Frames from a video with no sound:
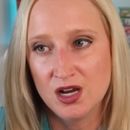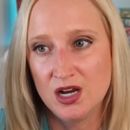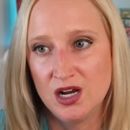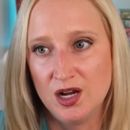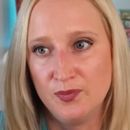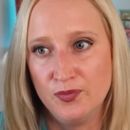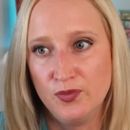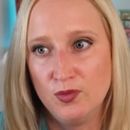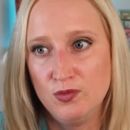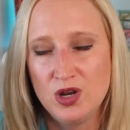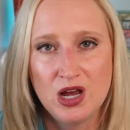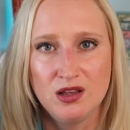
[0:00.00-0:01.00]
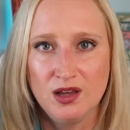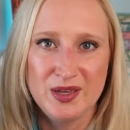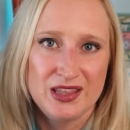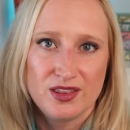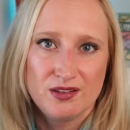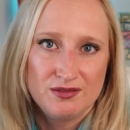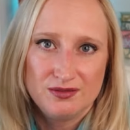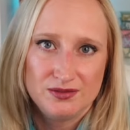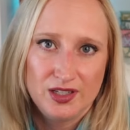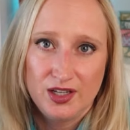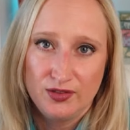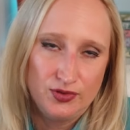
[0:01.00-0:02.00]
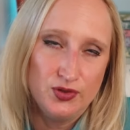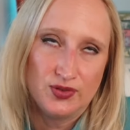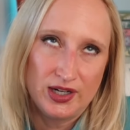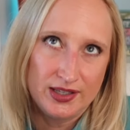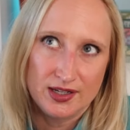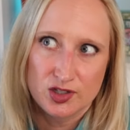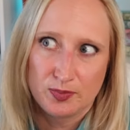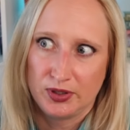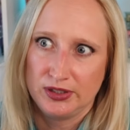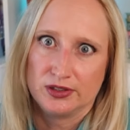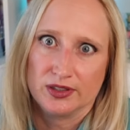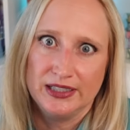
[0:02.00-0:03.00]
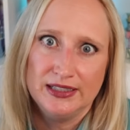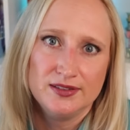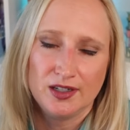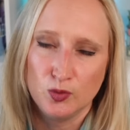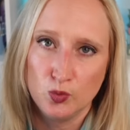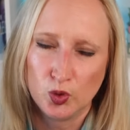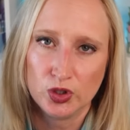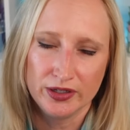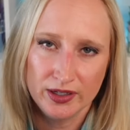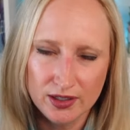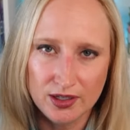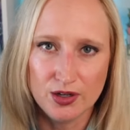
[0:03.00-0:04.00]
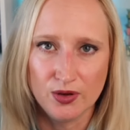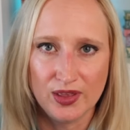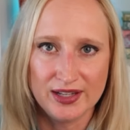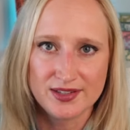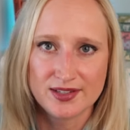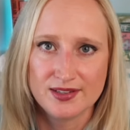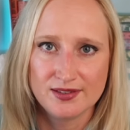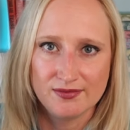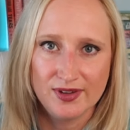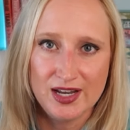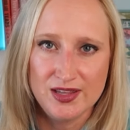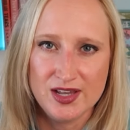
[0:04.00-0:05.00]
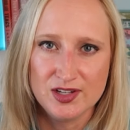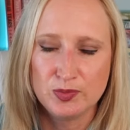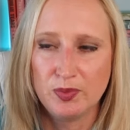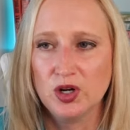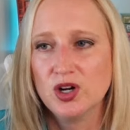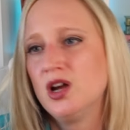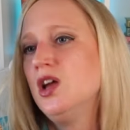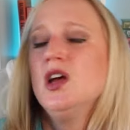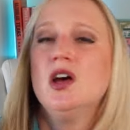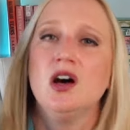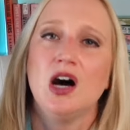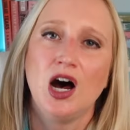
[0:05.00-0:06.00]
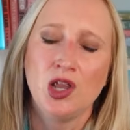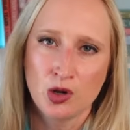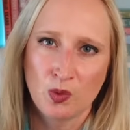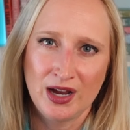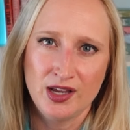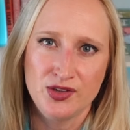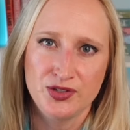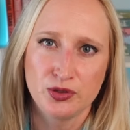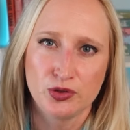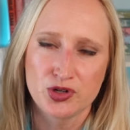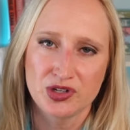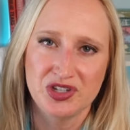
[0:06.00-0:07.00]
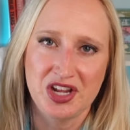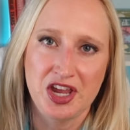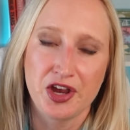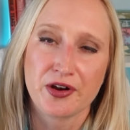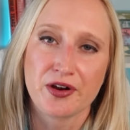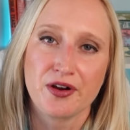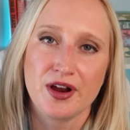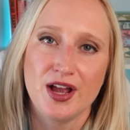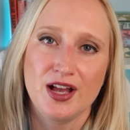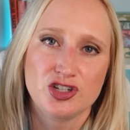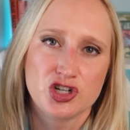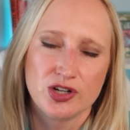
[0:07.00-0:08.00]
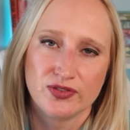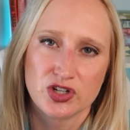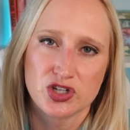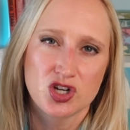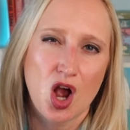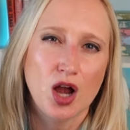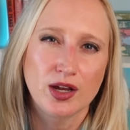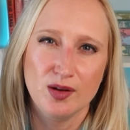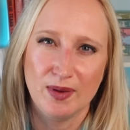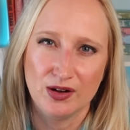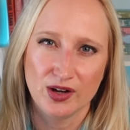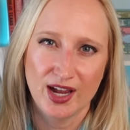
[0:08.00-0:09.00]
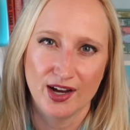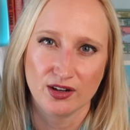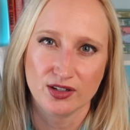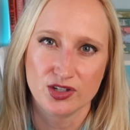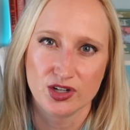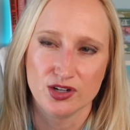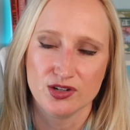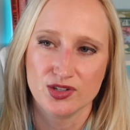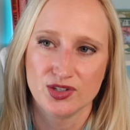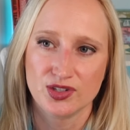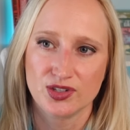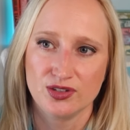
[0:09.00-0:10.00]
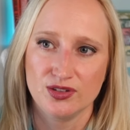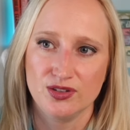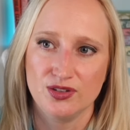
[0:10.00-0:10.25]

If you find that spoilery, a warning, you know, that's in this book. Otherwise you'll just hear Shivers talking about characters